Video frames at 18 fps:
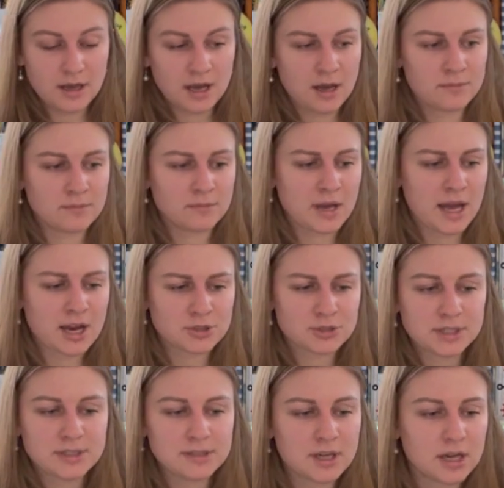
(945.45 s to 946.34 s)
I'm
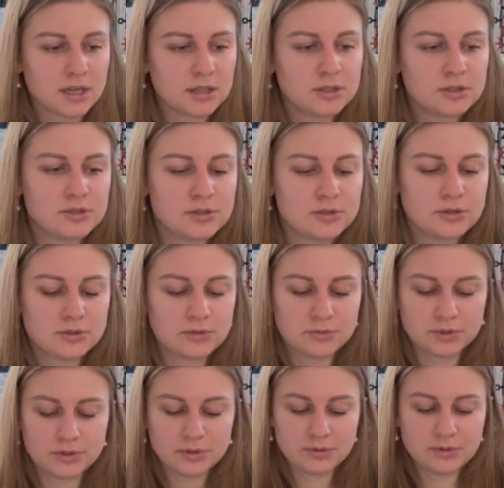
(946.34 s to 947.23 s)
actually not gonna
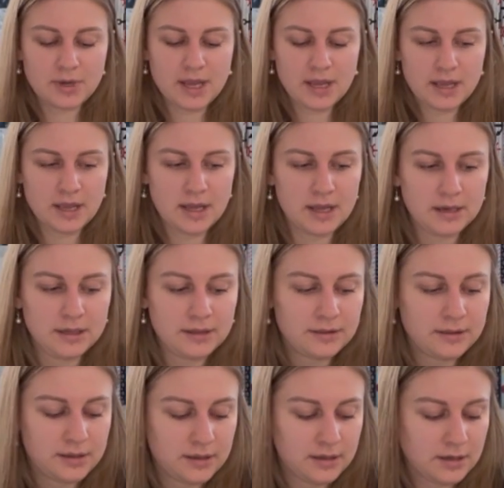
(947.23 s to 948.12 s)
screw
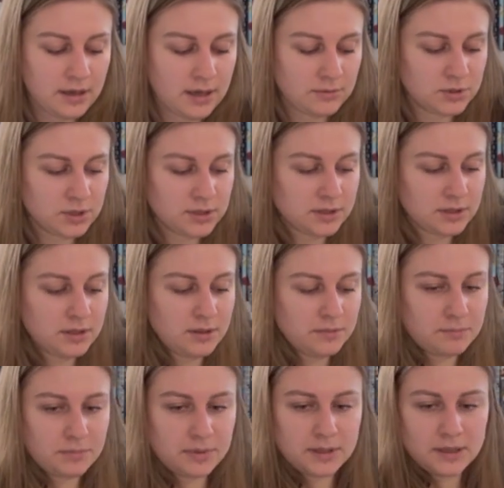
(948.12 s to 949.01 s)
anything. I'm just
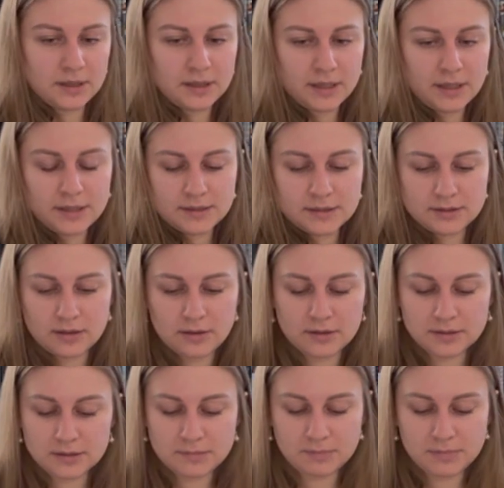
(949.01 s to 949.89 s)
gonna place all
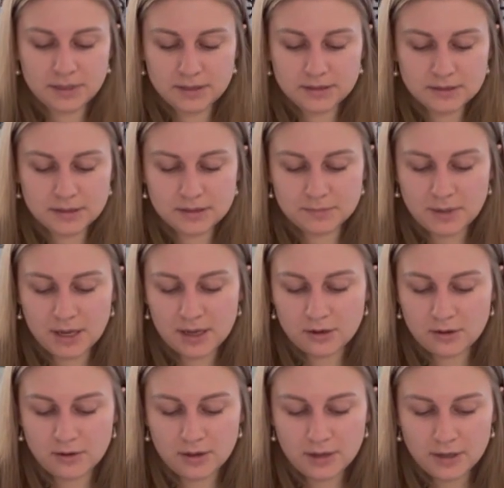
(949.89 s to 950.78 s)
these pieces back
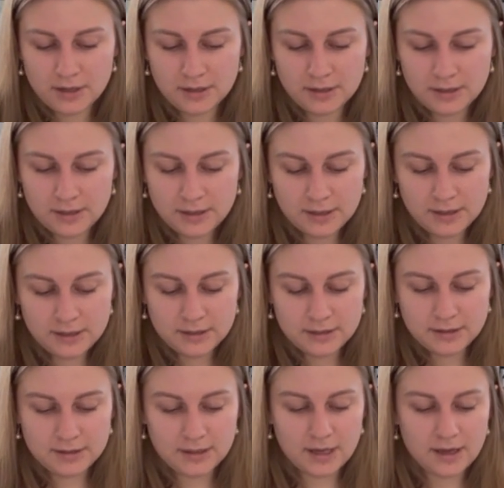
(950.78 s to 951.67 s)
on.
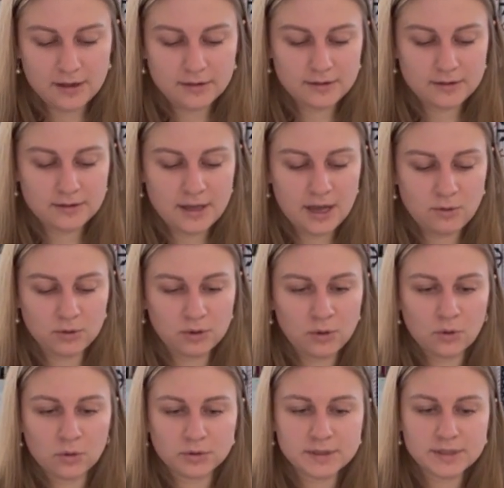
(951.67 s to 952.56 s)
Yeah, that one
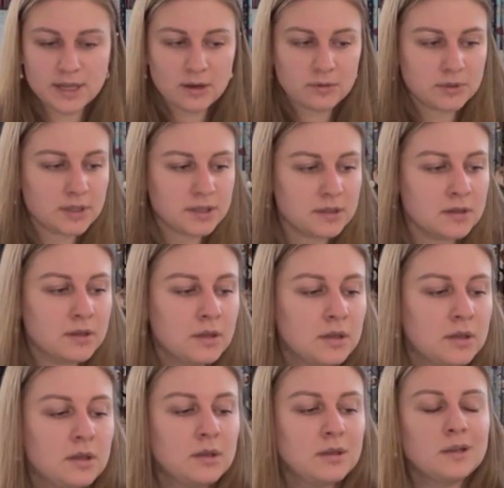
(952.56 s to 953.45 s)
holds that one in.
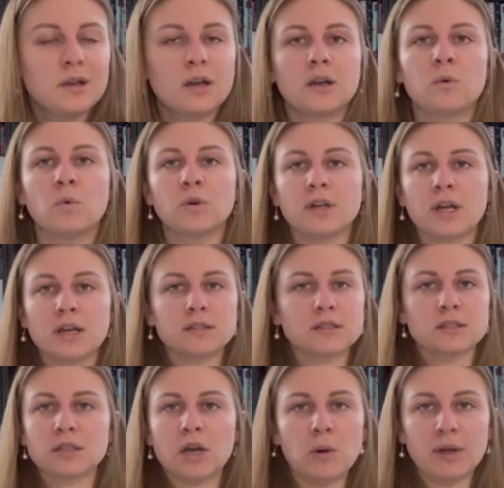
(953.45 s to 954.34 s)
We're not
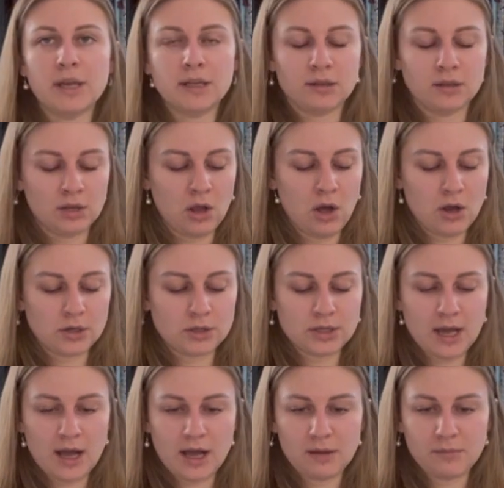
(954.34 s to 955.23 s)
sewing long
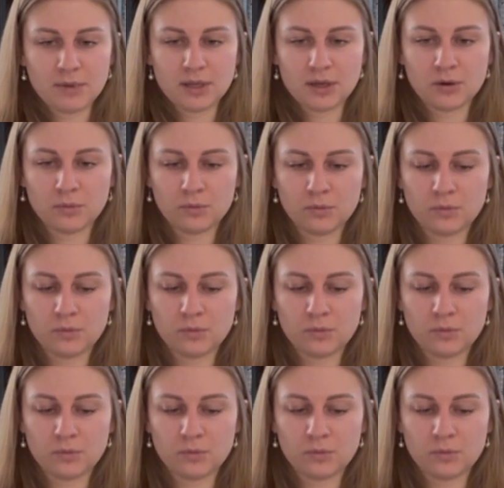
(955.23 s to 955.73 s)
term here.